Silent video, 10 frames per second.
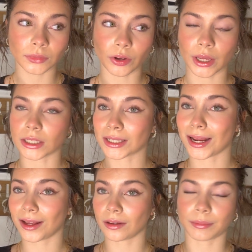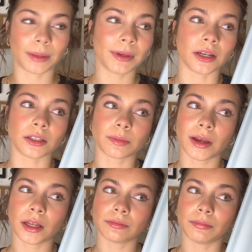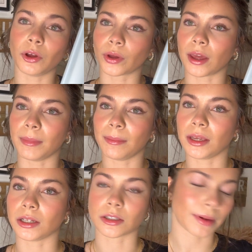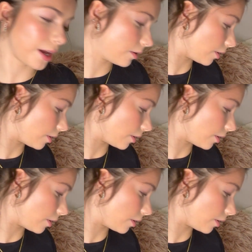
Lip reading: Okay, it's not. Maybe it is bad. Okay, maybe it is bad.